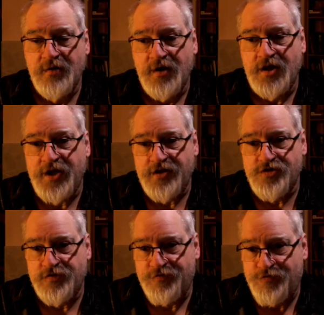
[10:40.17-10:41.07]
And I can
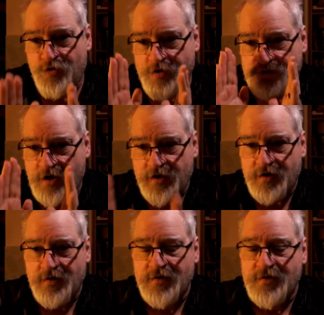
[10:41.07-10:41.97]
just focus on
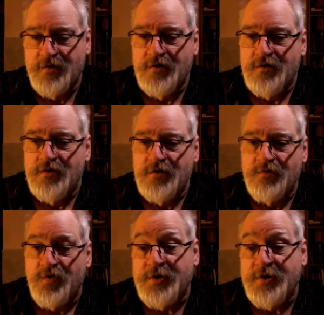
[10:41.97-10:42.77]
what